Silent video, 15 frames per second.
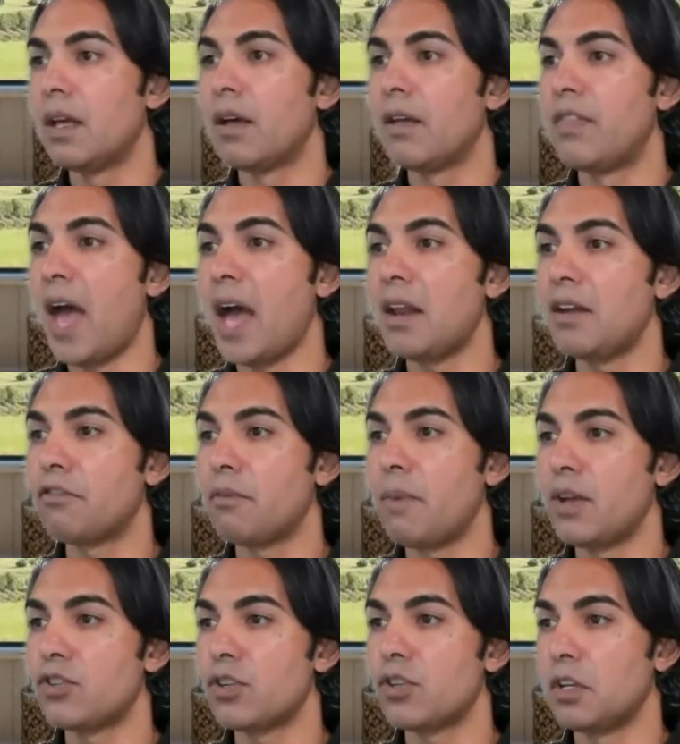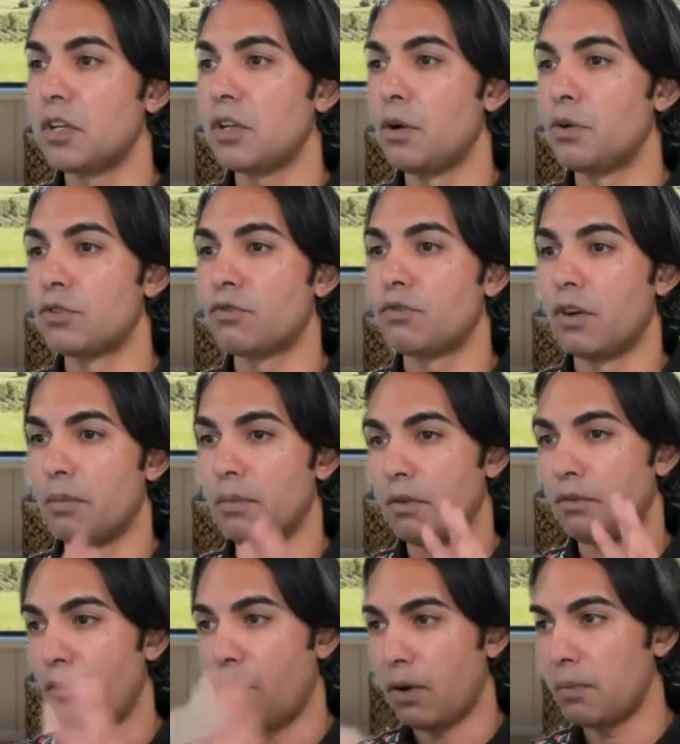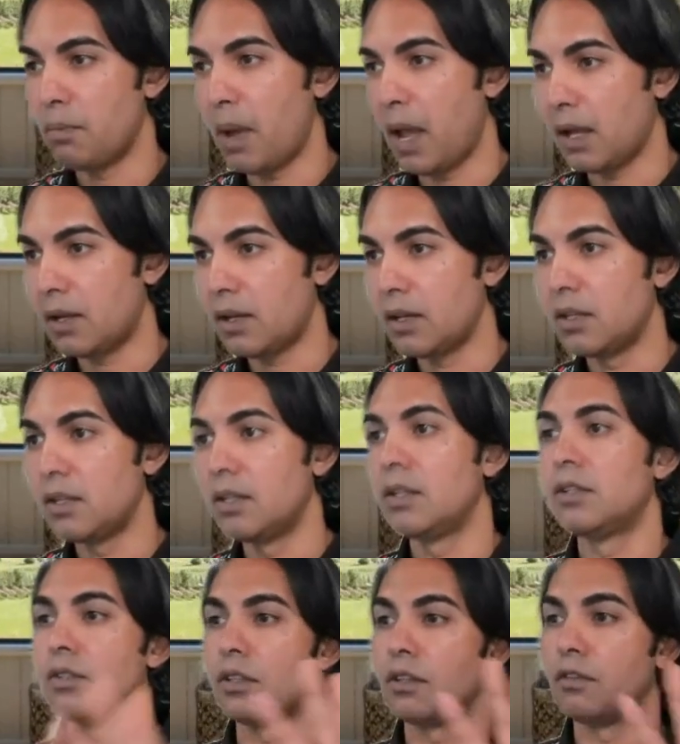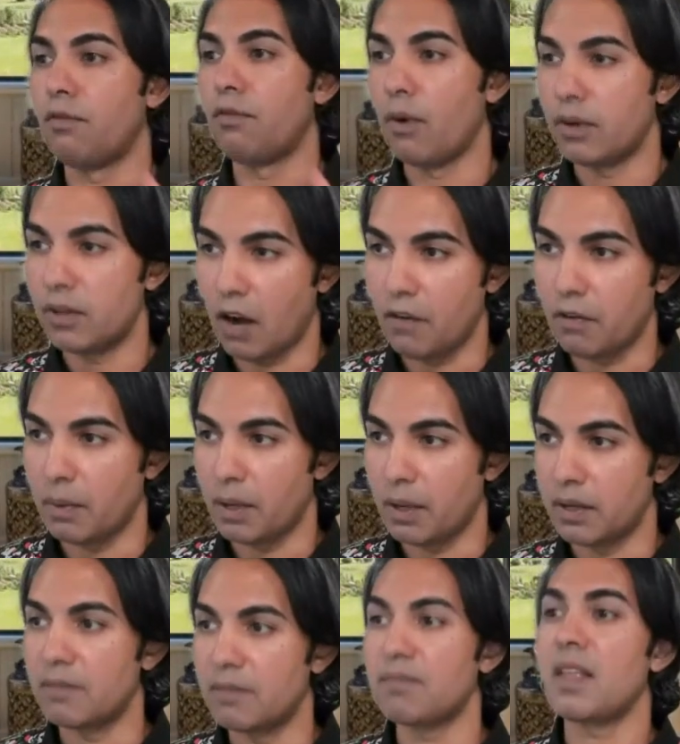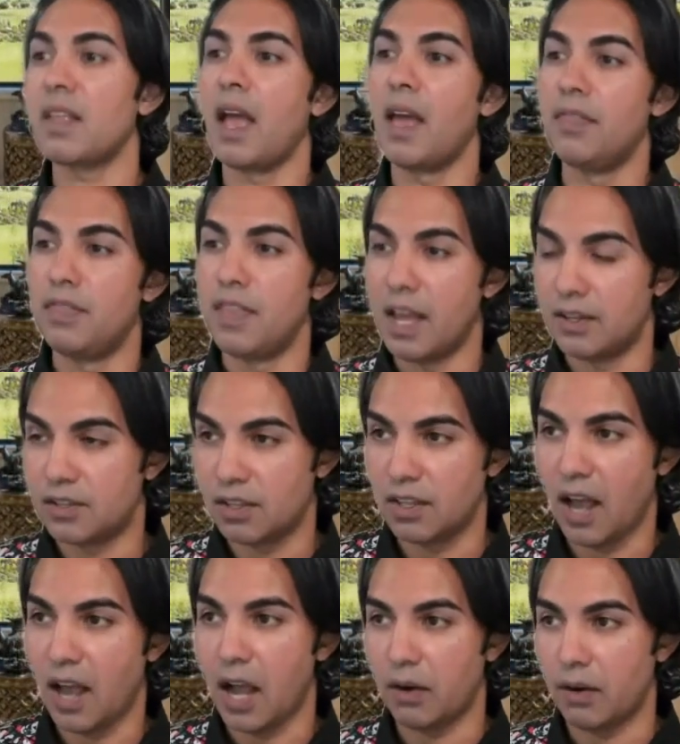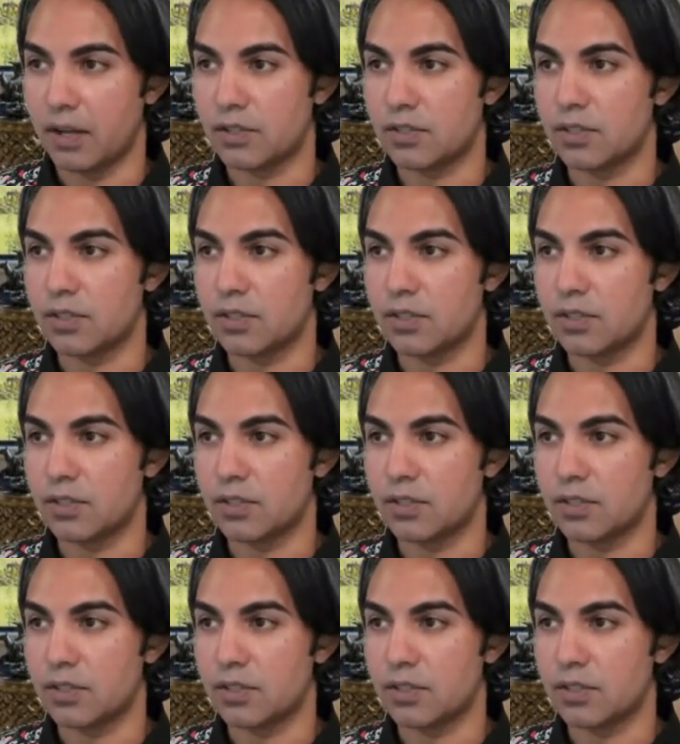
that information then goes from the foreign bank to the foreign government and then to the IRS.